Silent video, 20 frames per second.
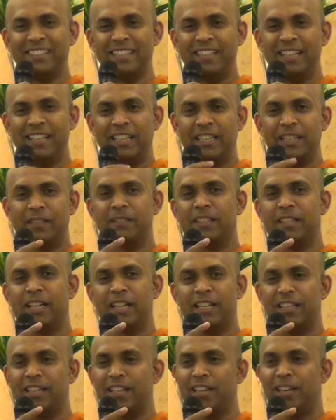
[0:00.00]
And even
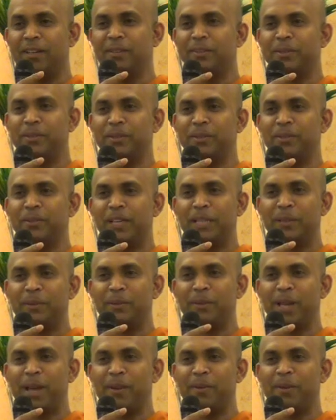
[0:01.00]
right now, whatever
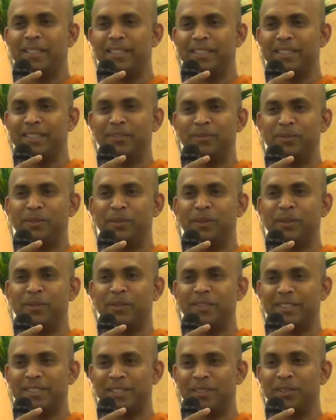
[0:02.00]
you have eaten a few
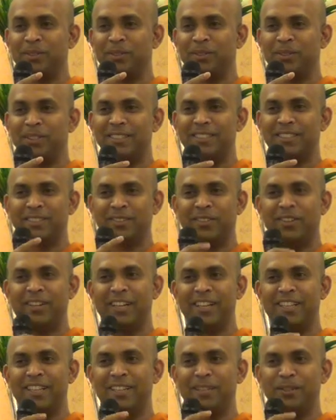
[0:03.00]
hours ago is
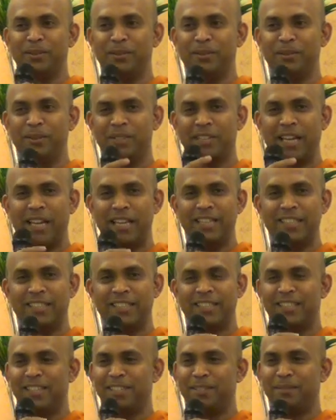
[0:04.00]
already,
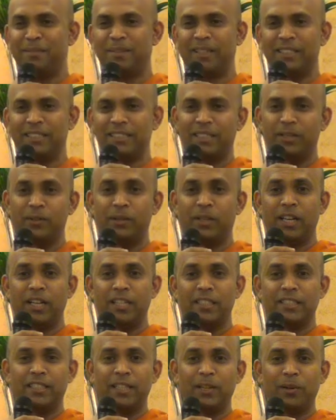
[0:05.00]
digestion is function. You
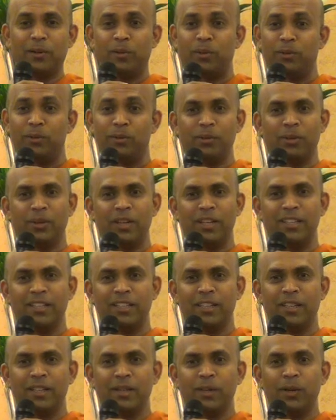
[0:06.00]
can't really control it.
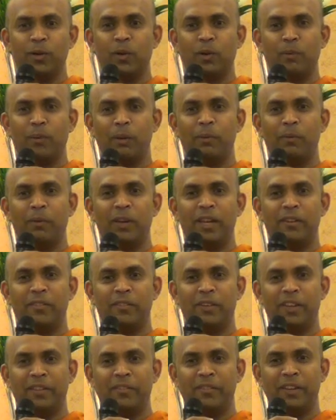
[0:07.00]
Or maybe
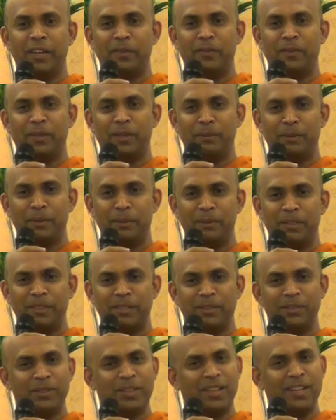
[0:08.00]
wait for a
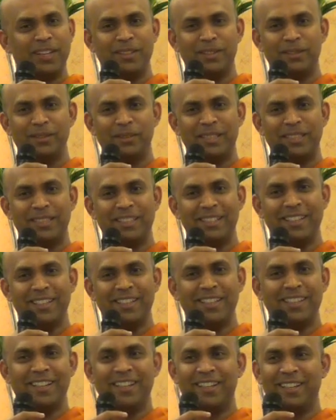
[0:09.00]
moment. You can't do it.
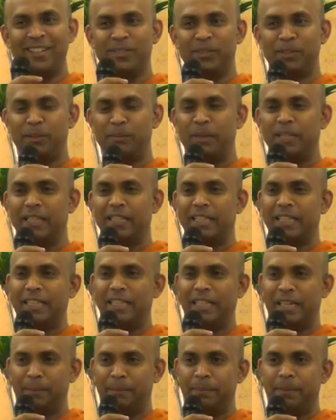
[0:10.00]
It's
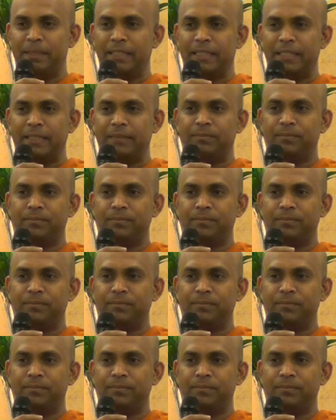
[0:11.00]
automatically happening.